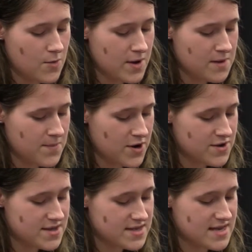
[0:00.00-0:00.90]
When
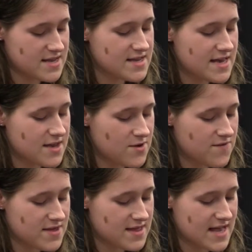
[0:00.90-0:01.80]
compared to the data taken
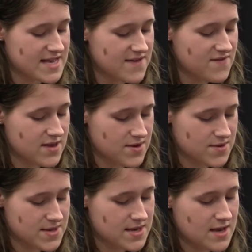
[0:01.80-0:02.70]
over the last 7
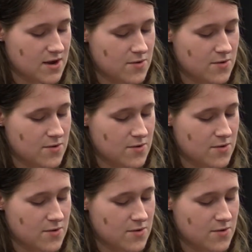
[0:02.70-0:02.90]
years,